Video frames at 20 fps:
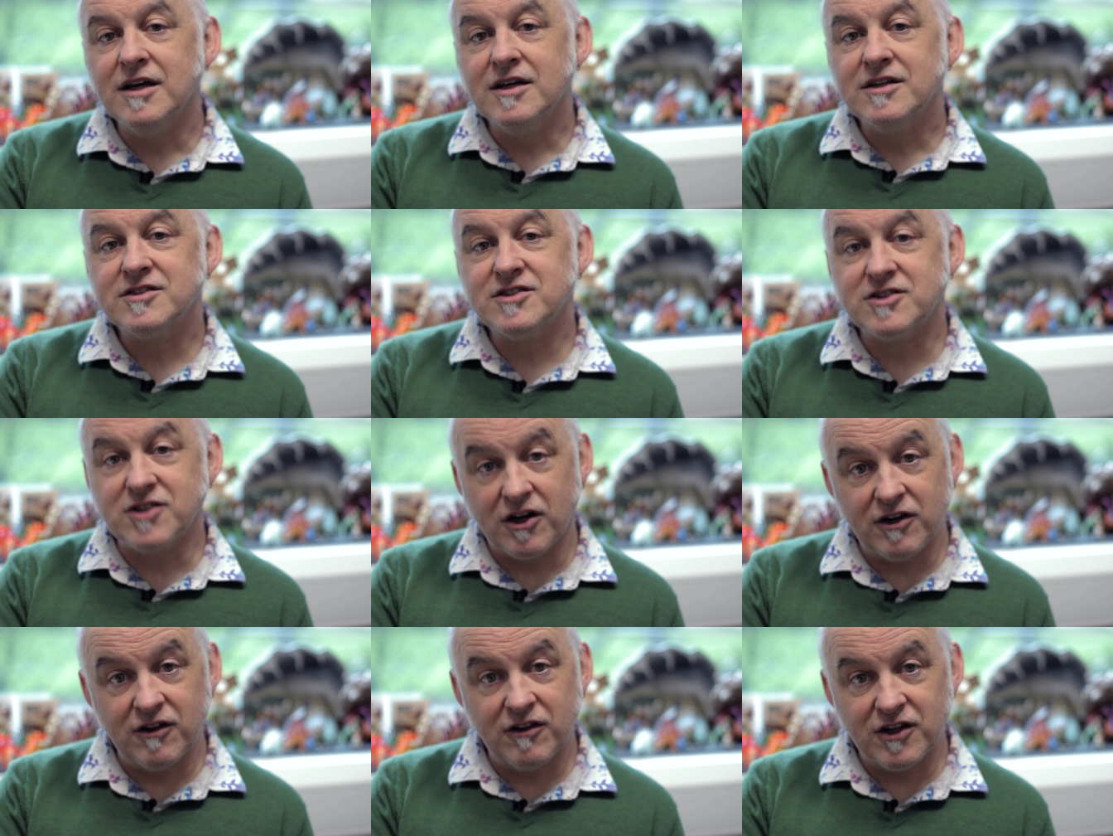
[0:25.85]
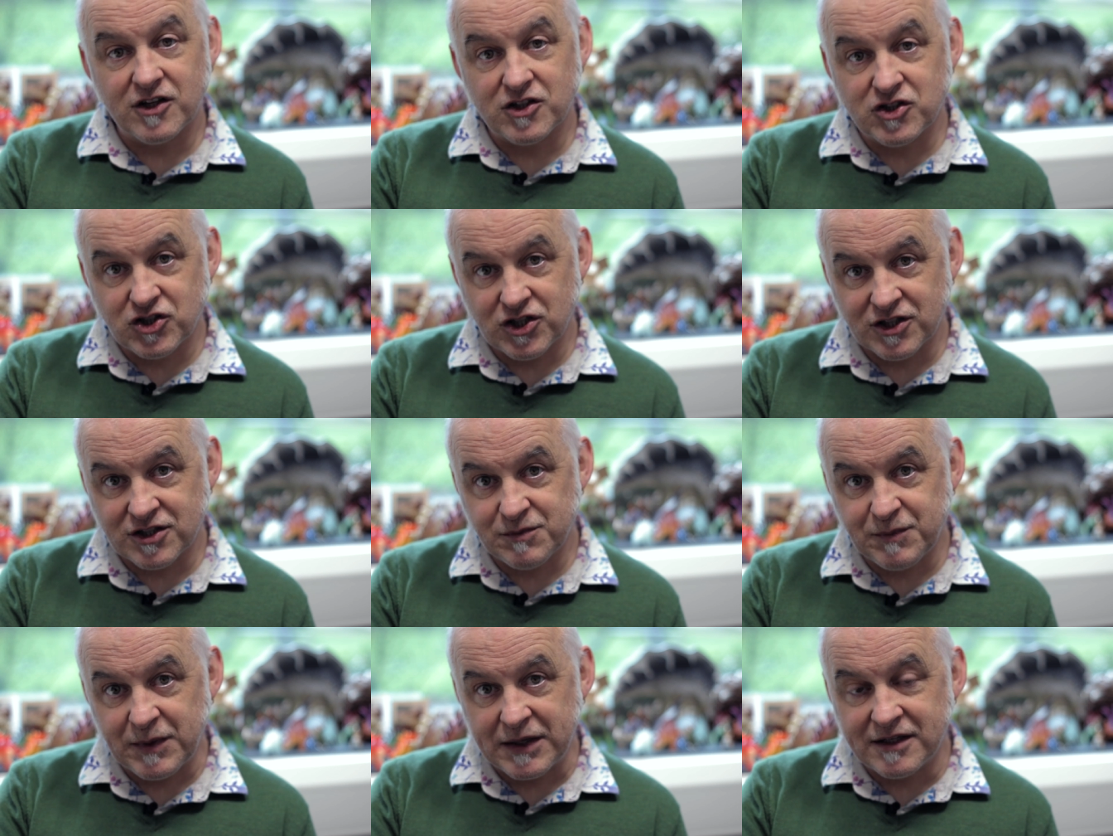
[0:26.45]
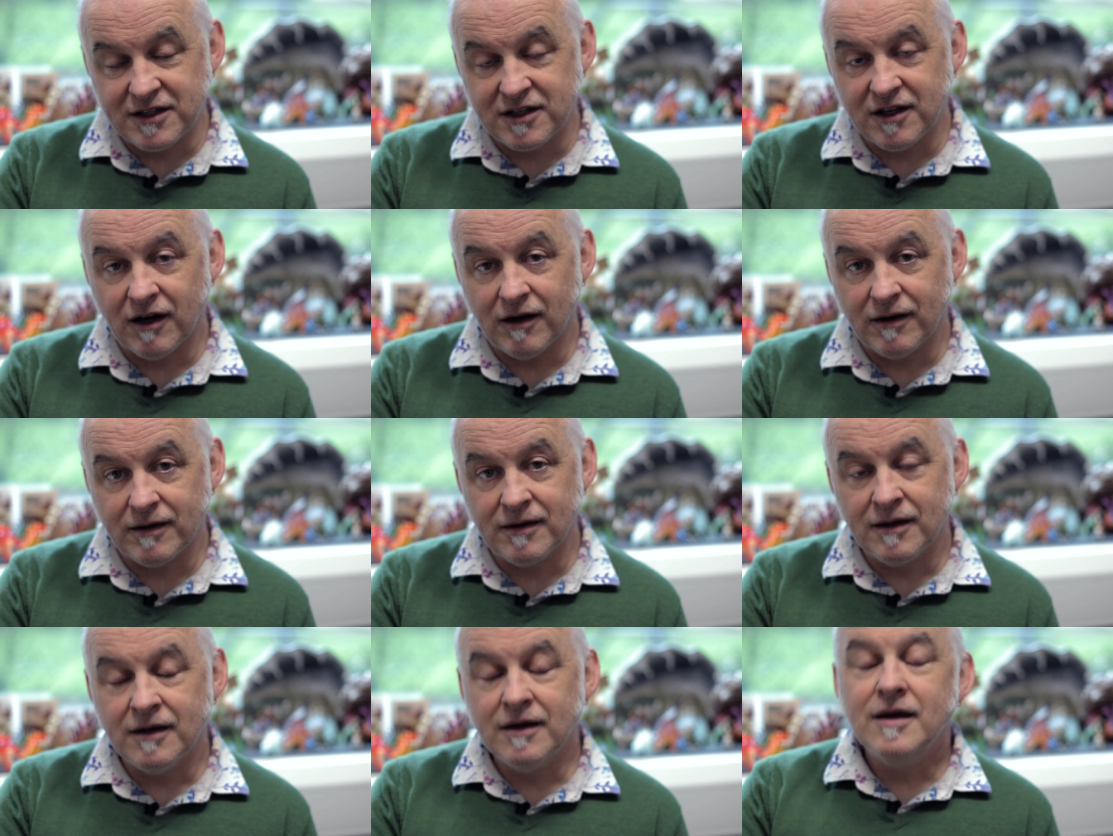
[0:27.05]
study that had just been
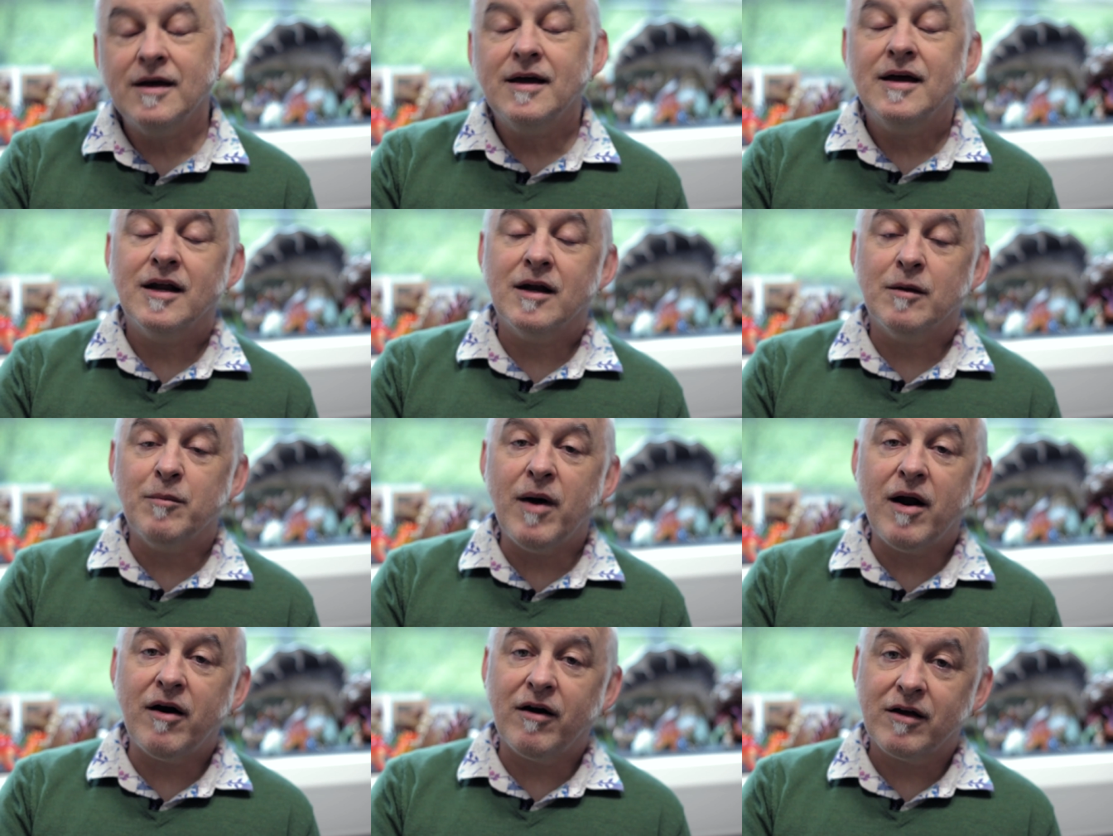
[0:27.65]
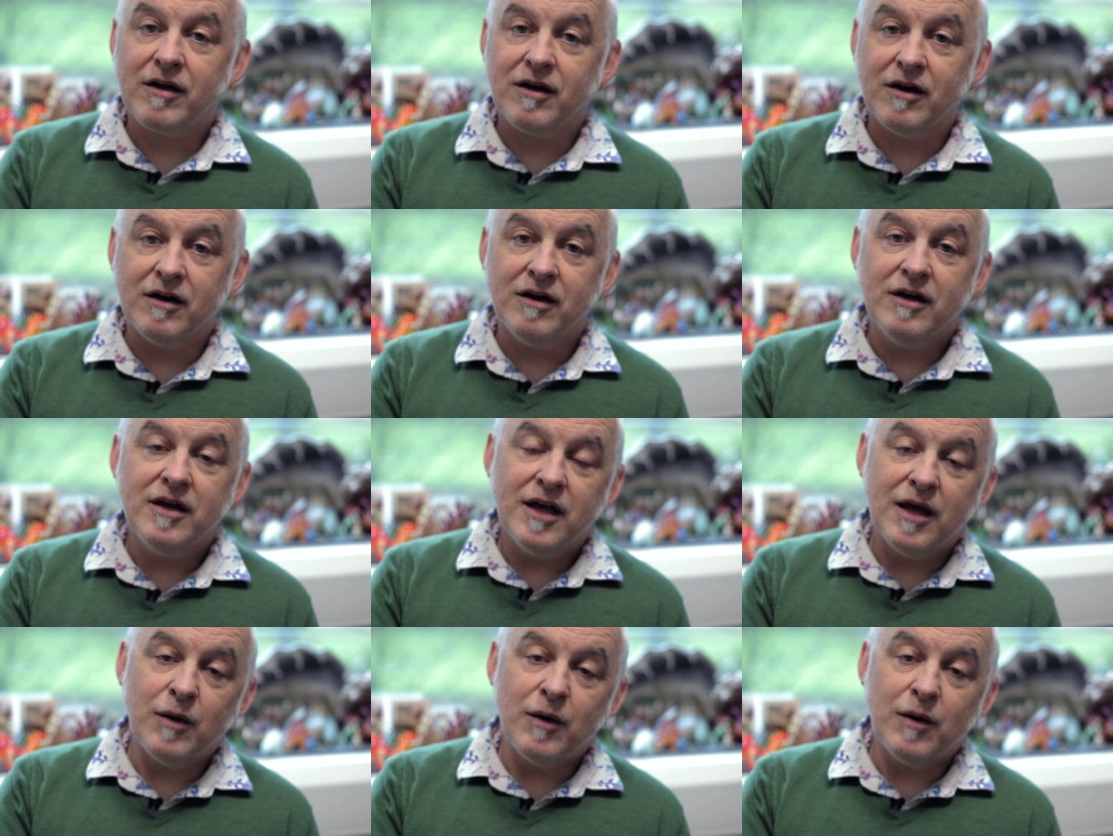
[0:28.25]
done in America,